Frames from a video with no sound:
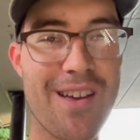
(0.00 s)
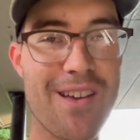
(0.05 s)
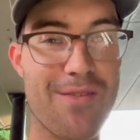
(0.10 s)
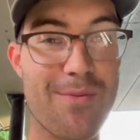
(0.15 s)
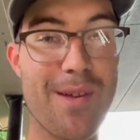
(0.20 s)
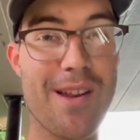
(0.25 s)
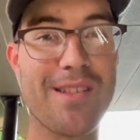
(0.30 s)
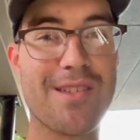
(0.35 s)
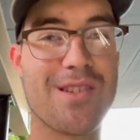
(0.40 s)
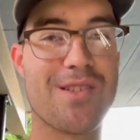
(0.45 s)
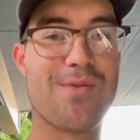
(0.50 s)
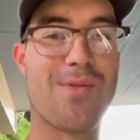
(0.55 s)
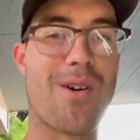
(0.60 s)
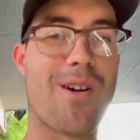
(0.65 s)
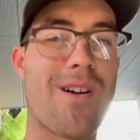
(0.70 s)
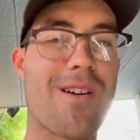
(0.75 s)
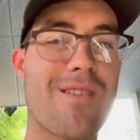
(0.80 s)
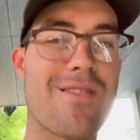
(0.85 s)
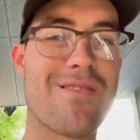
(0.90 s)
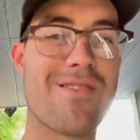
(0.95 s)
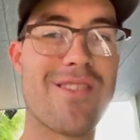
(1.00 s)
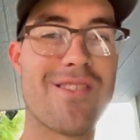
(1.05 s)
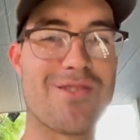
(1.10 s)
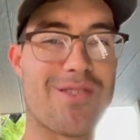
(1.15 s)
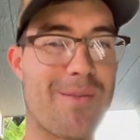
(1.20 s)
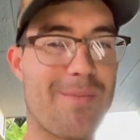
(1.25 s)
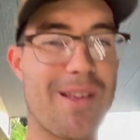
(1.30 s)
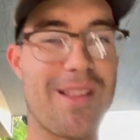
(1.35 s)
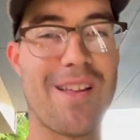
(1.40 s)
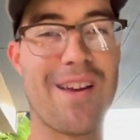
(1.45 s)
If you made it this far,
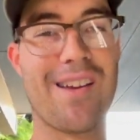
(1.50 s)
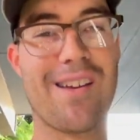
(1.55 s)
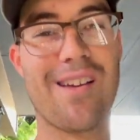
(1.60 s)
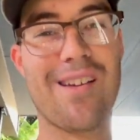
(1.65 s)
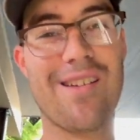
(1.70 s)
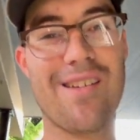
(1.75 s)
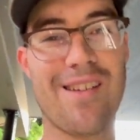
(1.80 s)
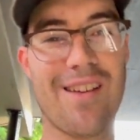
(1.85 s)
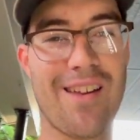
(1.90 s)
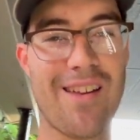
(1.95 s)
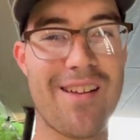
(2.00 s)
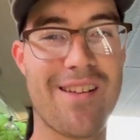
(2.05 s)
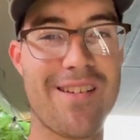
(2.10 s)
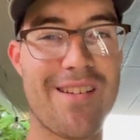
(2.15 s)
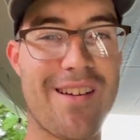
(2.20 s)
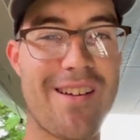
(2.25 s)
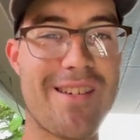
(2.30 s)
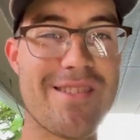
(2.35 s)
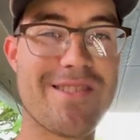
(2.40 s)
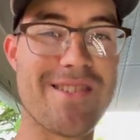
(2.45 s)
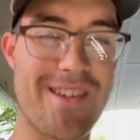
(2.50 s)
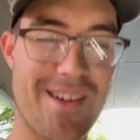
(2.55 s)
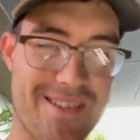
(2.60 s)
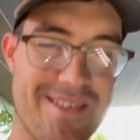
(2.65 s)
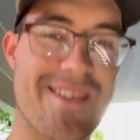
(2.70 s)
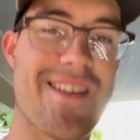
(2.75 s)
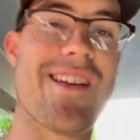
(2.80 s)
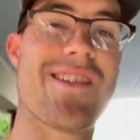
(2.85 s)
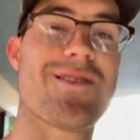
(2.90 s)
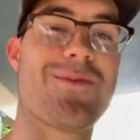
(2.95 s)
drop me a like, and uh, I'll see you guys
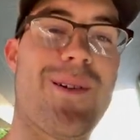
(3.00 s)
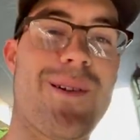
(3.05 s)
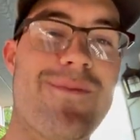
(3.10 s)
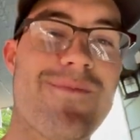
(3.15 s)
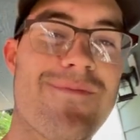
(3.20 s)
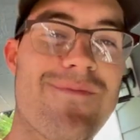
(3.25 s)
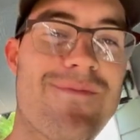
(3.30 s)
in the next one.